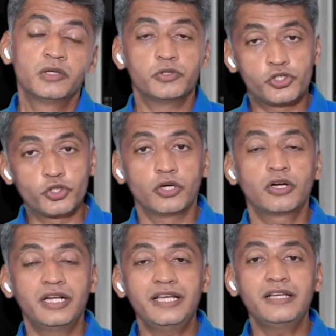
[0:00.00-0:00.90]

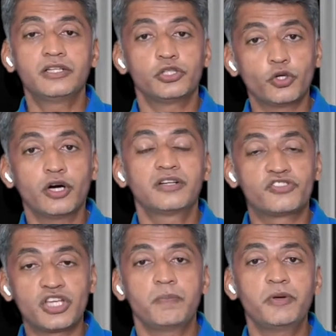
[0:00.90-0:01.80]
Surely your
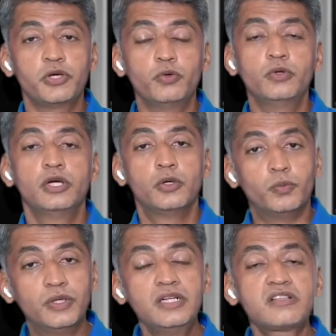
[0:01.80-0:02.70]
GPU
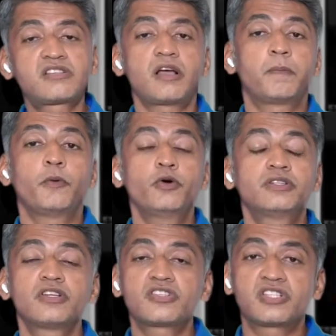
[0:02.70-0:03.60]
will support
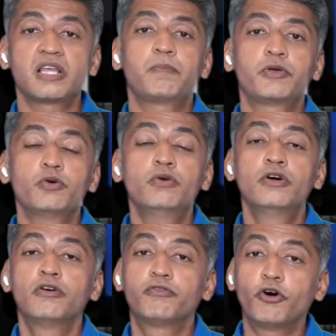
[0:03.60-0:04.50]
this CPU
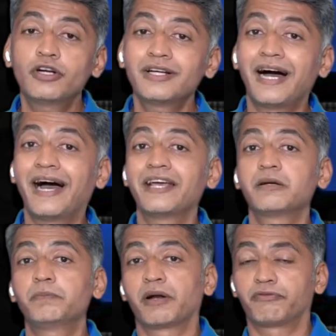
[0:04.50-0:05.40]
for
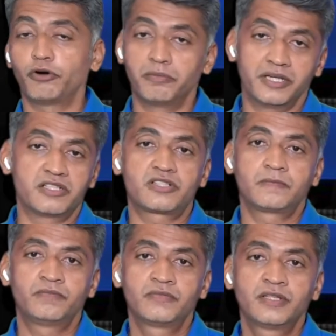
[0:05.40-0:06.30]
higher
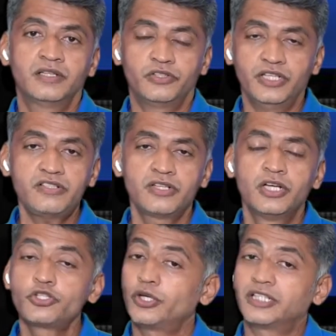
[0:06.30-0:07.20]
performance.
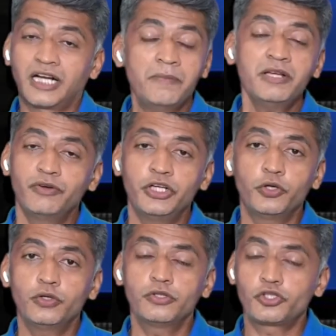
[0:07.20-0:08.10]
Yes. So in the coming
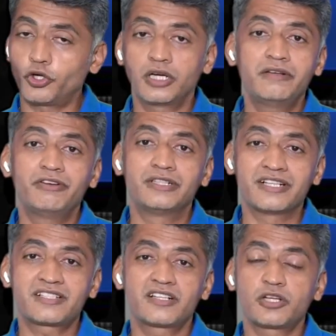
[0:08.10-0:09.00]
video, surely we will
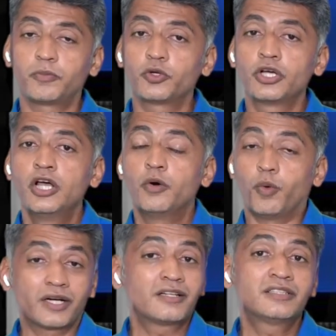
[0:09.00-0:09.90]
discuss about
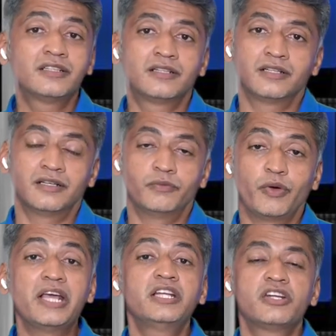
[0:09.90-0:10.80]
what are the
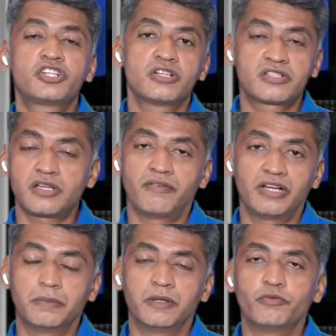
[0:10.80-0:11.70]
variations
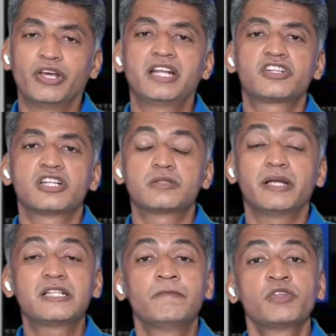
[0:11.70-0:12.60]
available. Variations
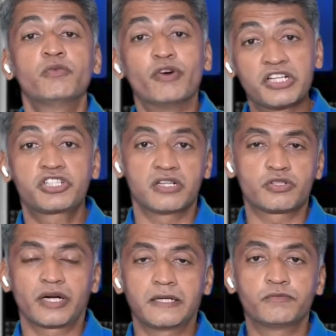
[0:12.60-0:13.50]
means versions,
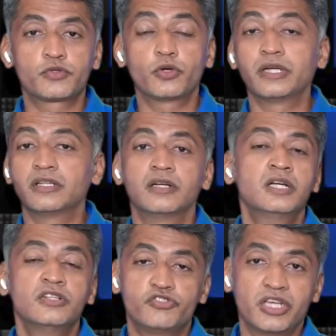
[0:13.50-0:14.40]
right? So in
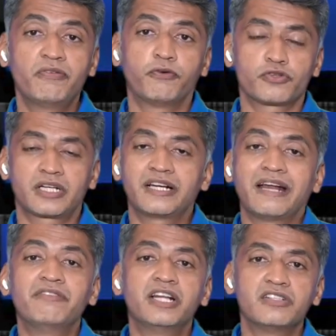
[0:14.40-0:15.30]
the GeForce, right?
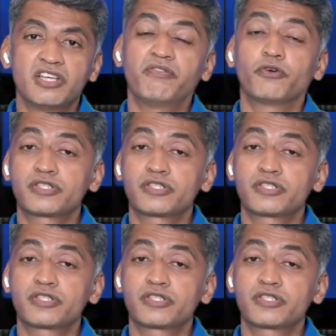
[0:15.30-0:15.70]
NVIDIA GeForce